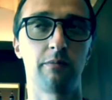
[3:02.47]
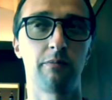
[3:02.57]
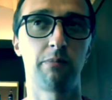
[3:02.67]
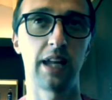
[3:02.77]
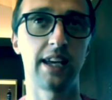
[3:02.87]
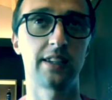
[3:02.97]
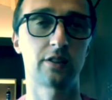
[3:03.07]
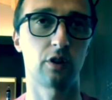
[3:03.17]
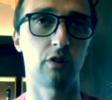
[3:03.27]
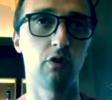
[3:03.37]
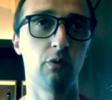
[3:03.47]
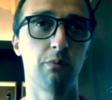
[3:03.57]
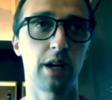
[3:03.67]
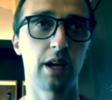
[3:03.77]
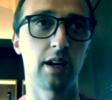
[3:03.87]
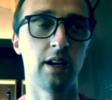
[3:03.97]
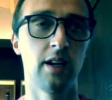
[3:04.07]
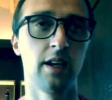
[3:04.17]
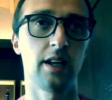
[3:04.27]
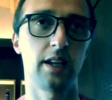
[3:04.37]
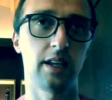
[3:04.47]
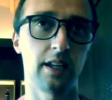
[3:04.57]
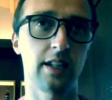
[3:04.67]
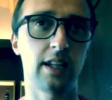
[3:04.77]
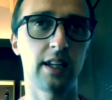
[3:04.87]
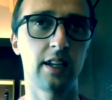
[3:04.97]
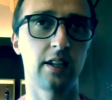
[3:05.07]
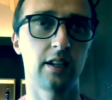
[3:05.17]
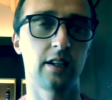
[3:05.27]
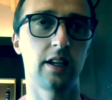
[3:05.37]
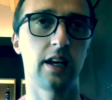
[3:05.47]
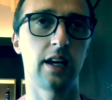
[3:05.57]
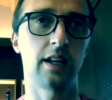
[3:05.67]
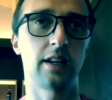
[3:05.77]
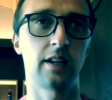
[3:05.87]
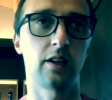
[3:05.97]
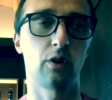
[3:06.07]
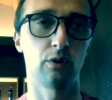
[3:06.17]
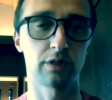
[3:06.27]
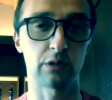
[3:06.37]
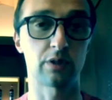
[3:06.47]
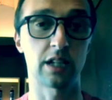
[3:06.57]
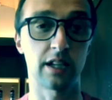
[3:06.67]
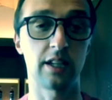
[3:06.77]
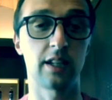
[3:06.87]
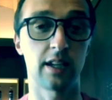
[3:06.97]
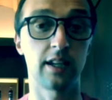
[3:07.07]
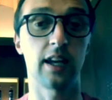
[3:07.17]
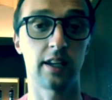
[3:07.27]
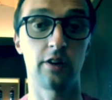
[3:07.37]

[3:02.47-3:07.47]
place, Umbria, in Italy and also outside Italy, like